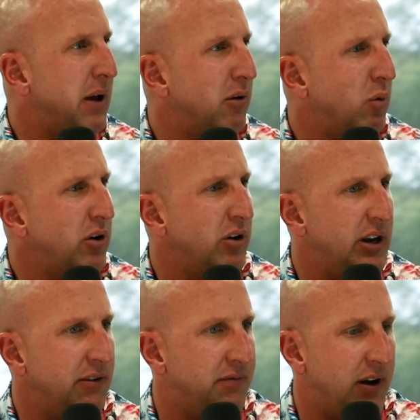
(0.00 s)
Hey man, wondering
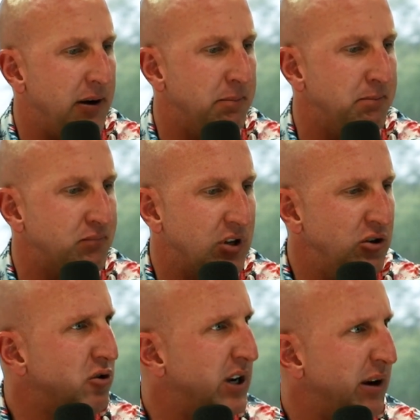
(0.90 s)
if can
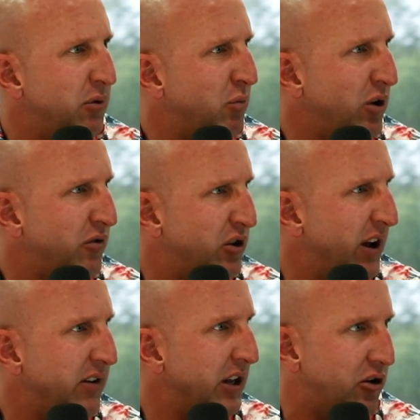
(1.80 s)
you connect? Do you
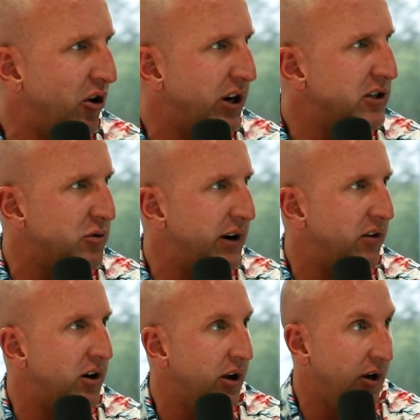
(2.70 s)
have any attorneys or
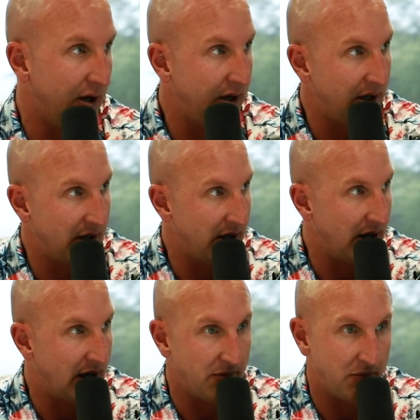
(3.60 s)
whatever?
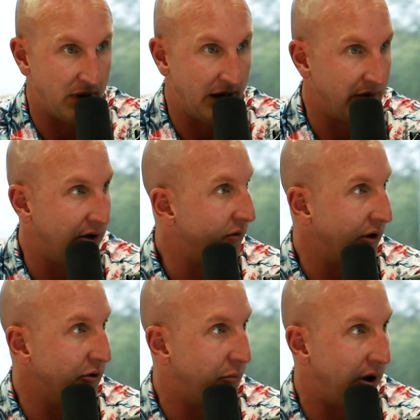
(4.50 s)
I don't know.
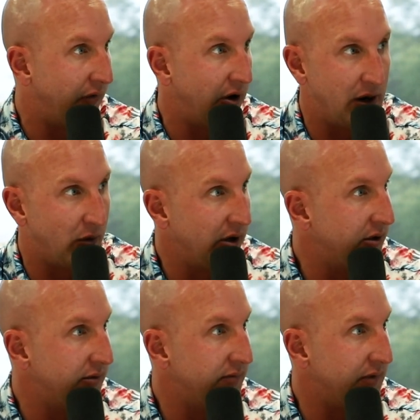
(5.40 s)
Are you part of our
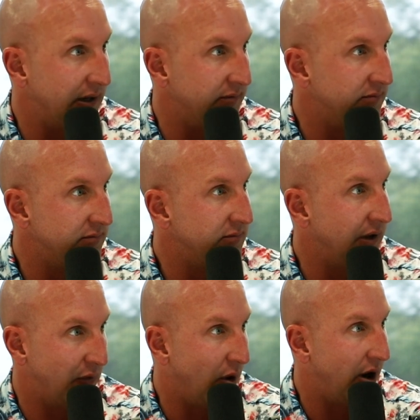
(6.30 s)
network? Then
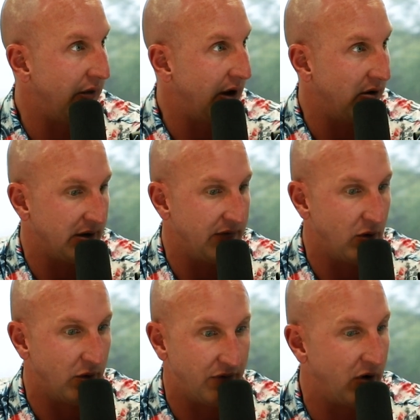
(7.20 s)
if you are, then I'll give
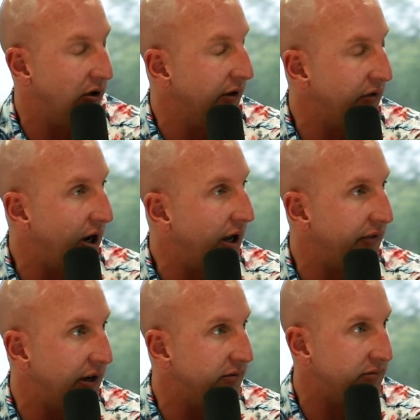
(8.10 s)
you a referral. If
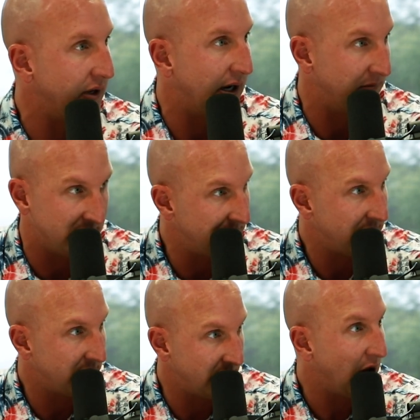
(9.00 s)
not, then
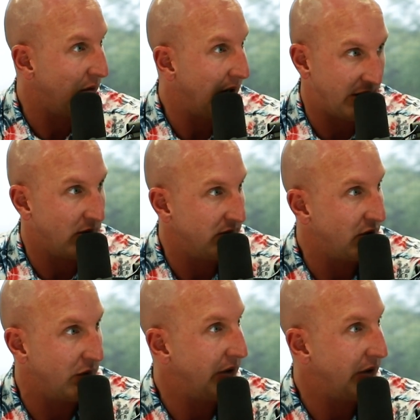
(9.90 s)
no, I don't. No.